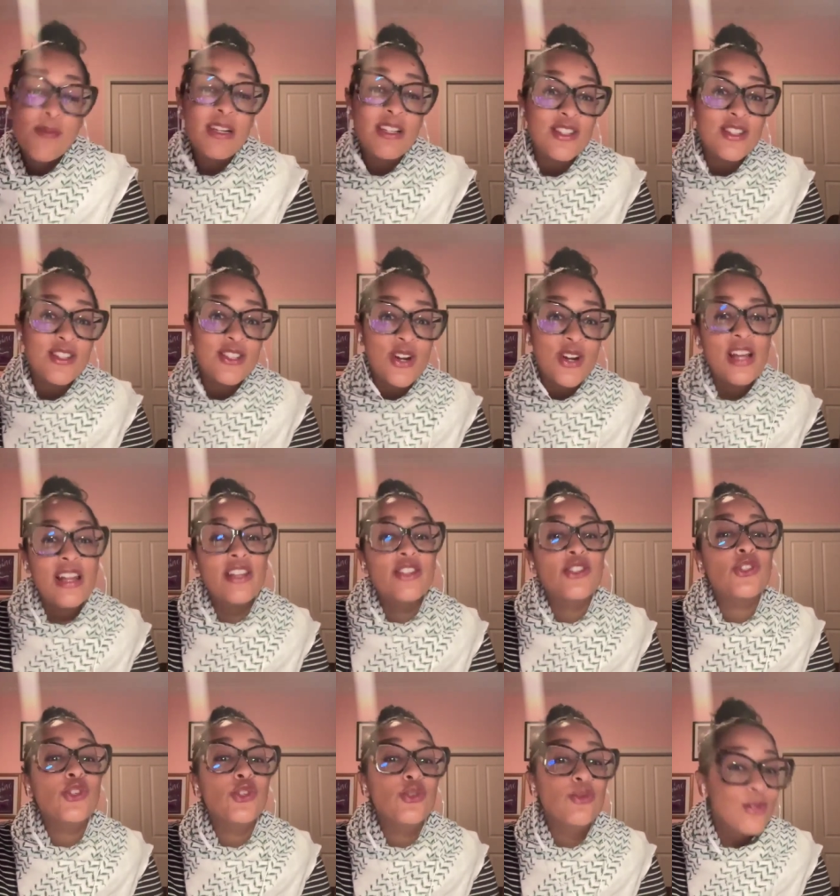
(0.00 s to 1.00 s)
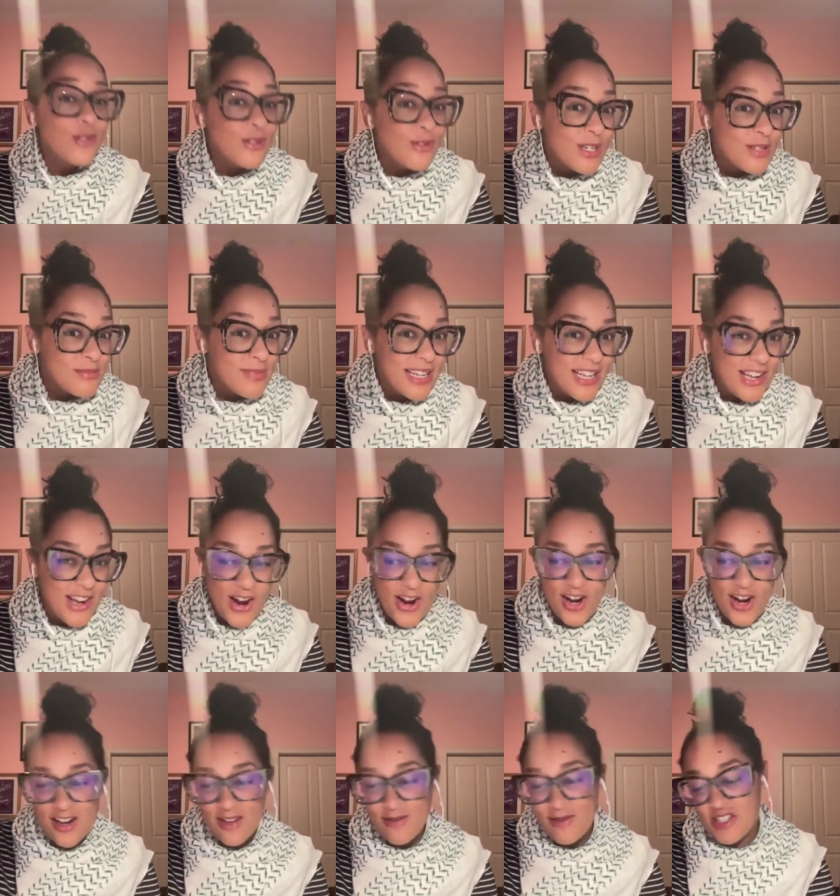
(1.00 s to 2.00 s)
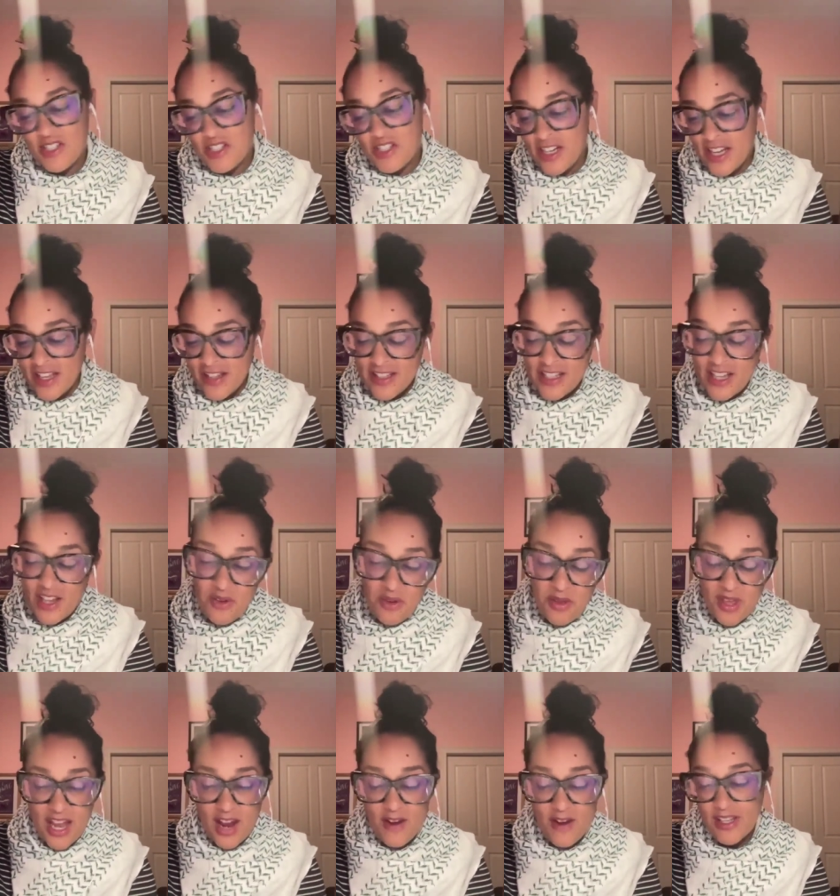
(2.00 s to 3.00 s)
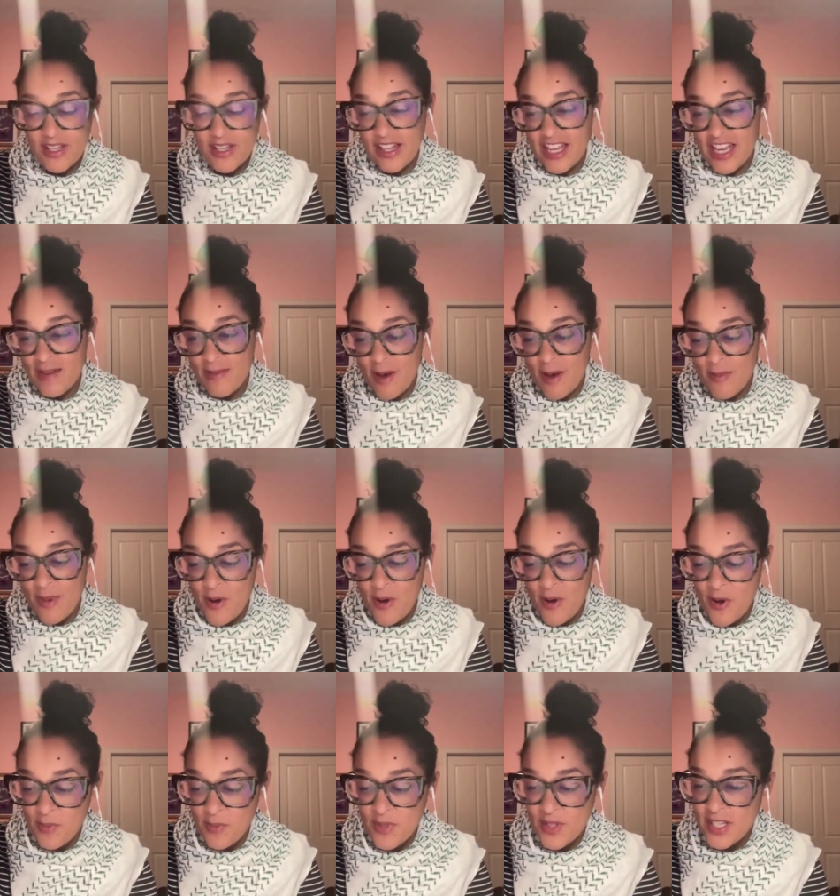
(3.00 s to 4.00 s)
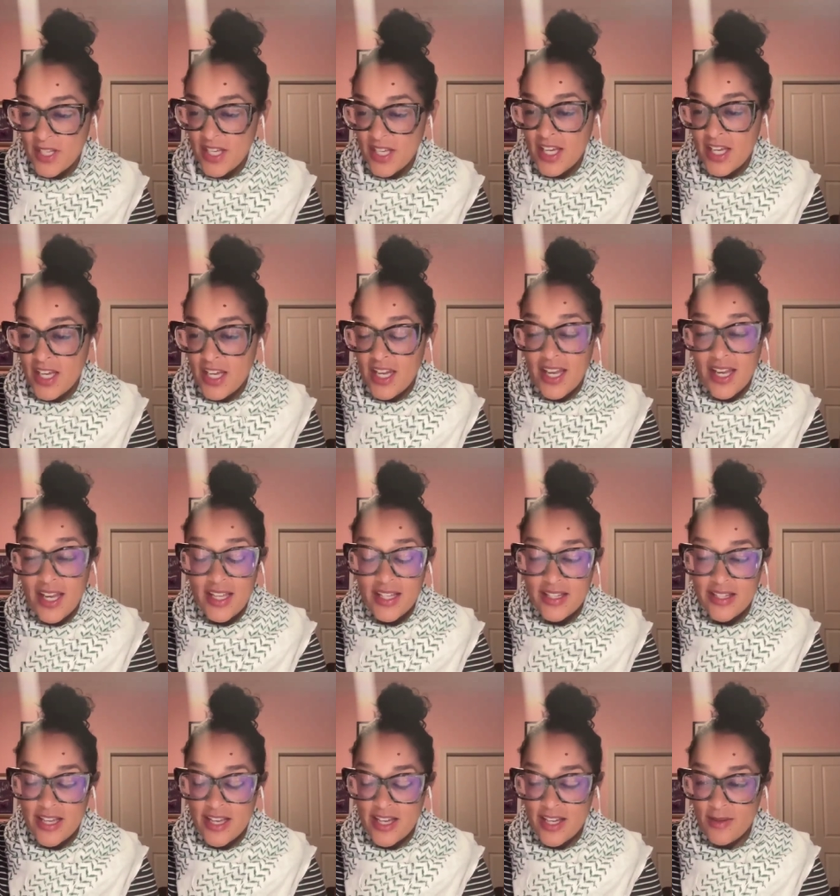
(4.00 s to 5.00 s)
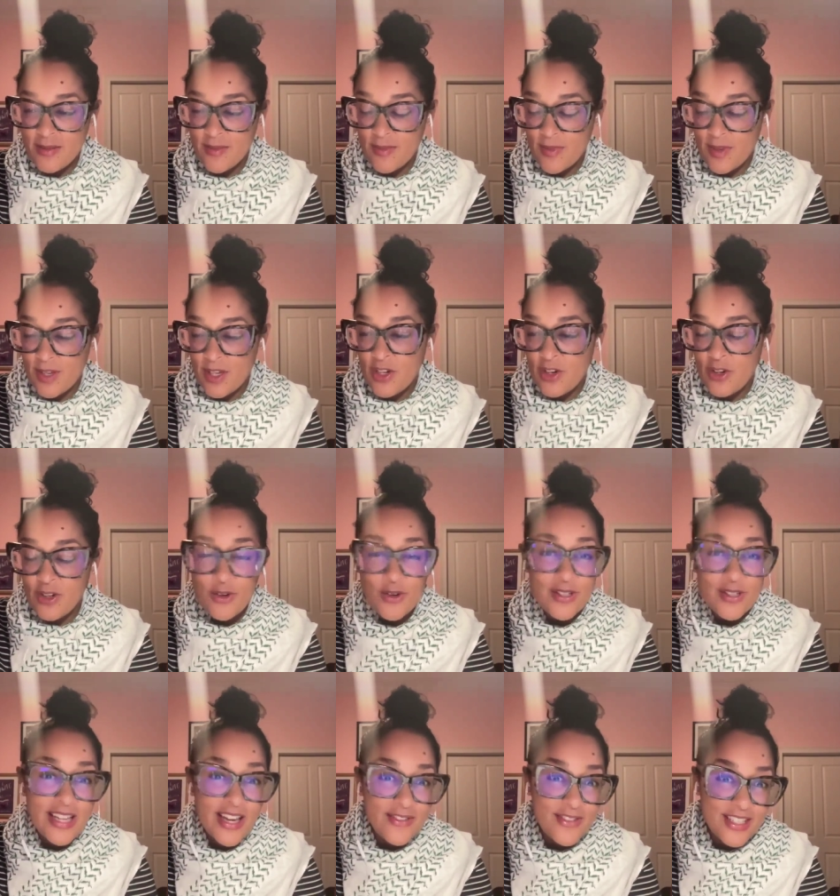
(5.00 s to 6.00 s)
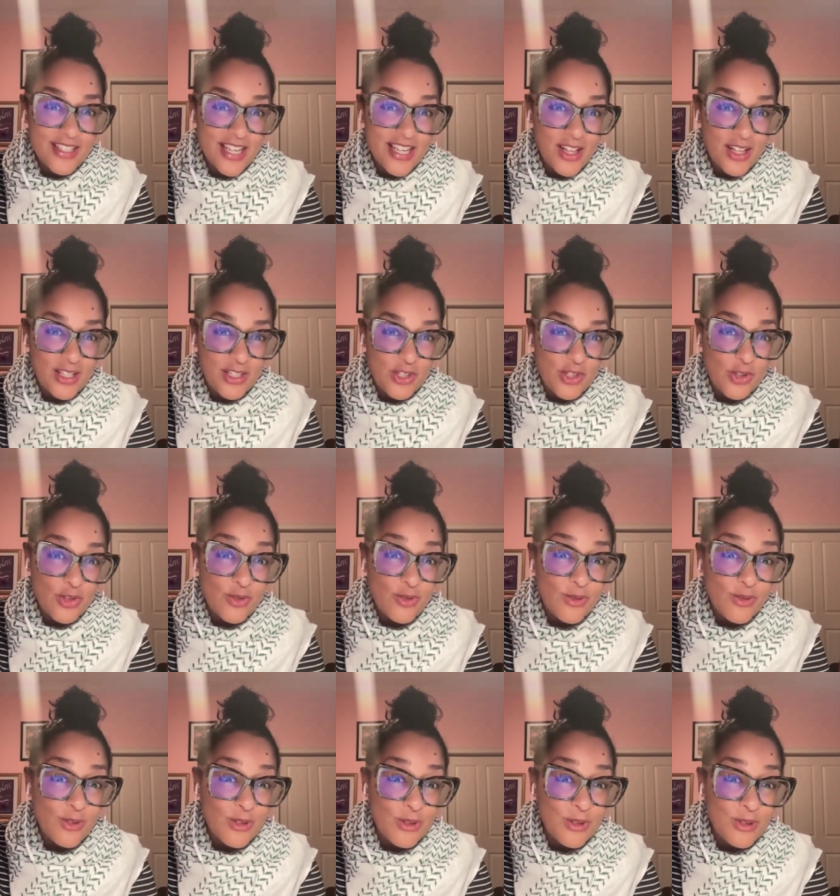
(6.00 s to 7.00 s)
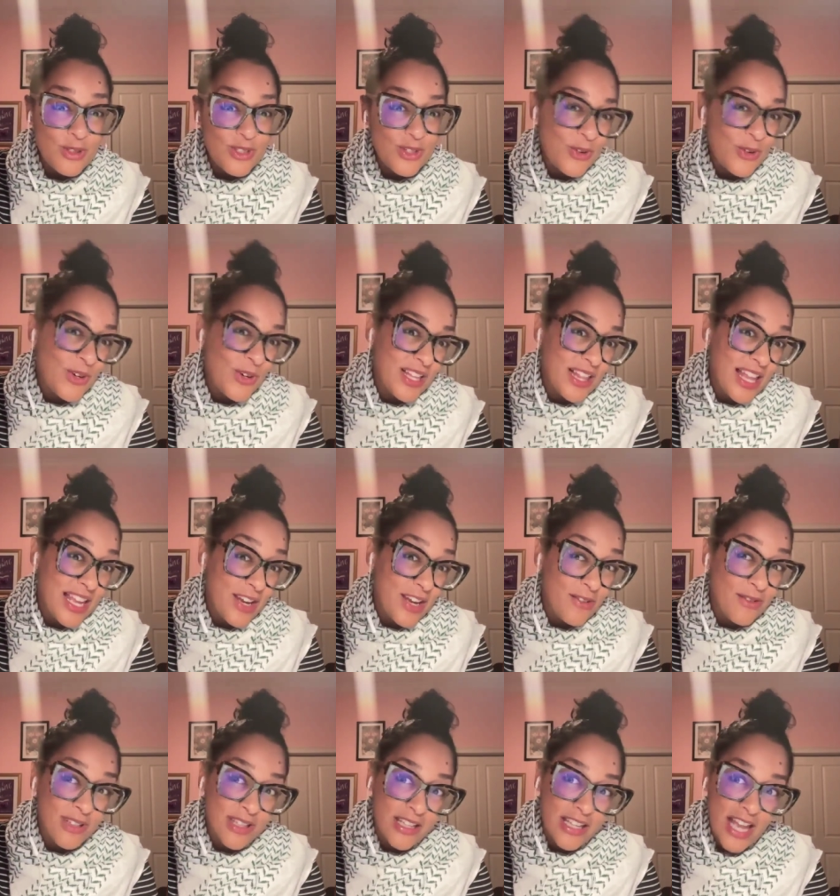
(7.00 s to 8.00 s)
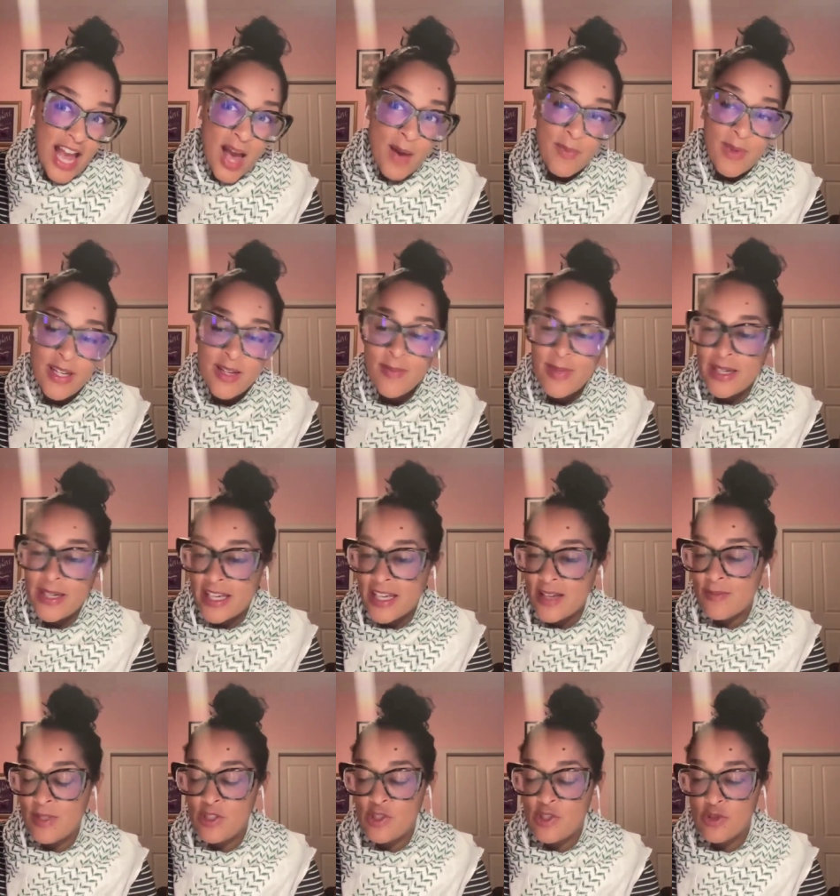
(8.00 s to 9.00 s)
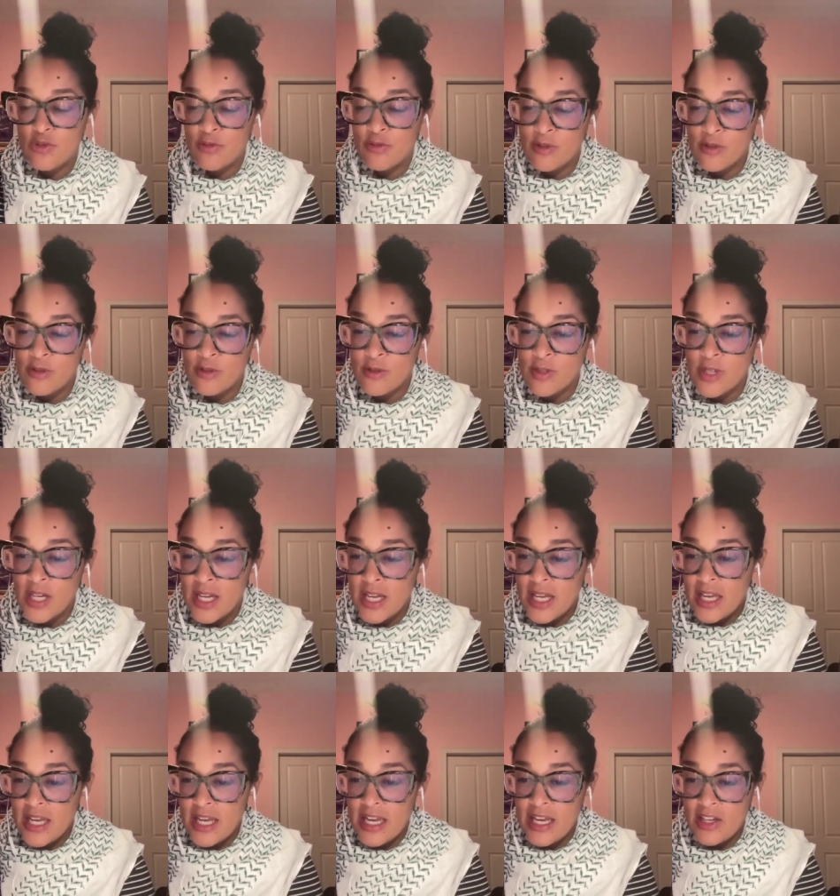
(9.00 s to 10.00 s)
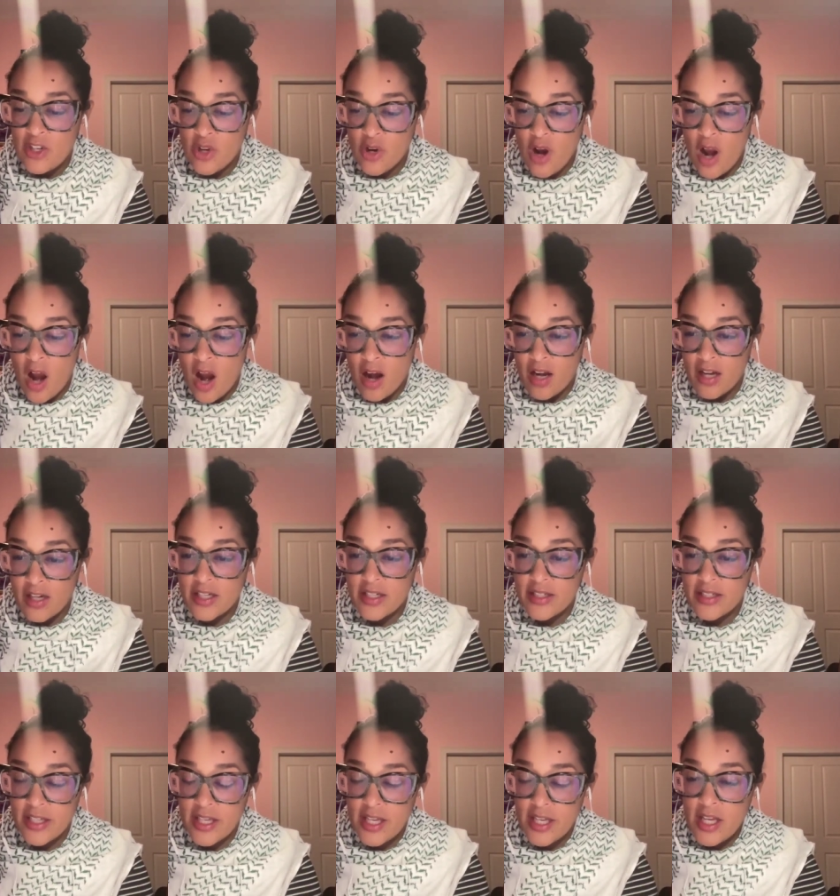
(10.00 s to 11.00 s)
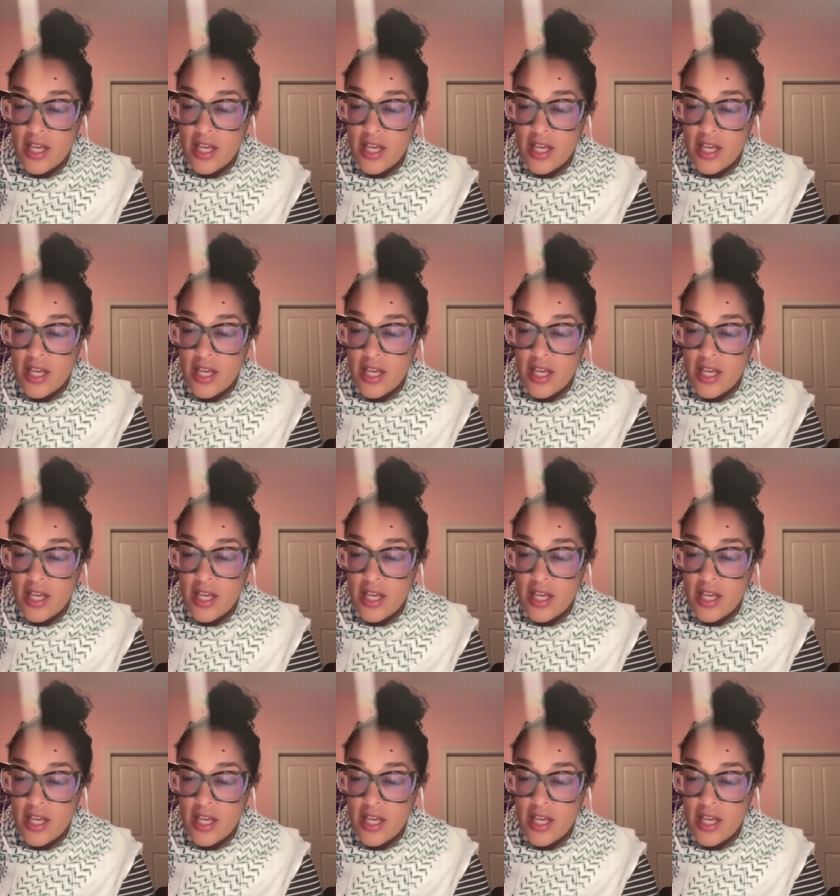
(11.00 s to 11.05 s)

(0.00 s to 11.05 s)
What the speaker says: but it's a story that's true in my heart, which is another thing I really like about poems is you don't always have to tell a true story like it really happened, but it can be true in your heart.